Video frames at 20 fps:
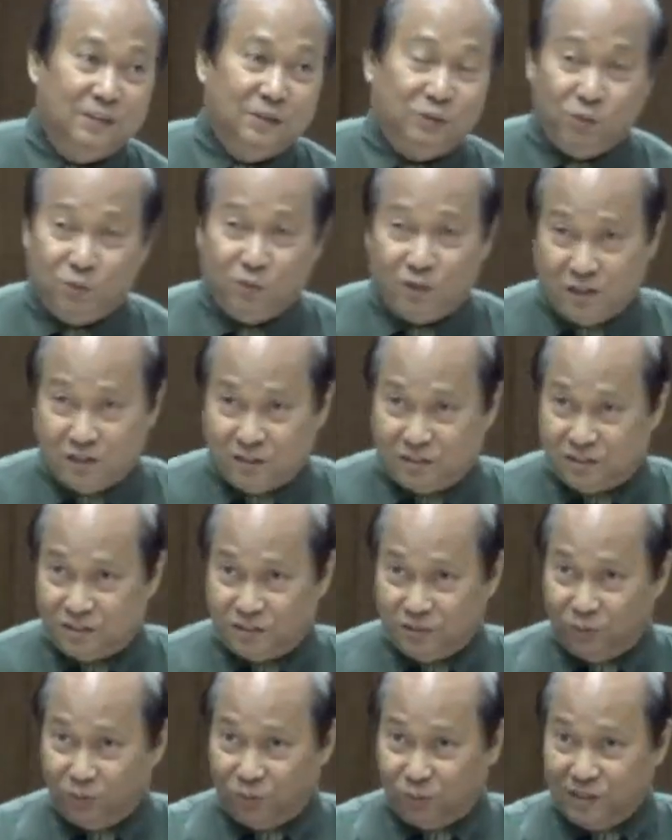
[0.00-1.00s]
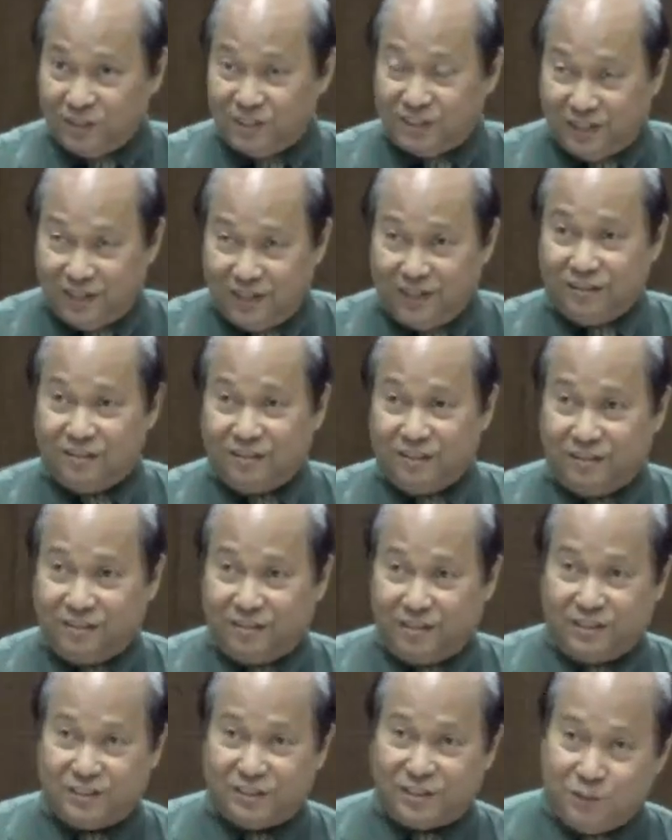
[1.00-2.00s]
who has originated
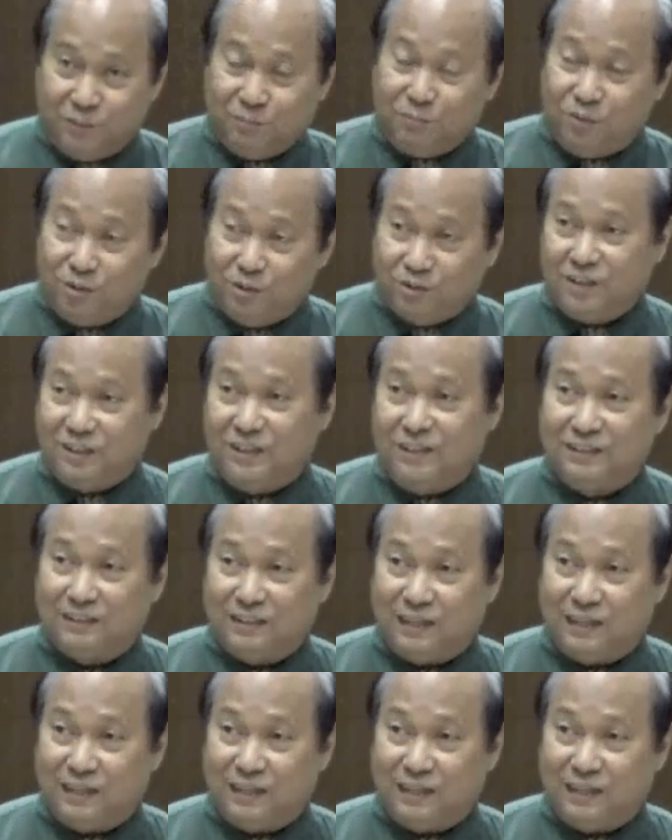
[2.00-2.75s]
this in modern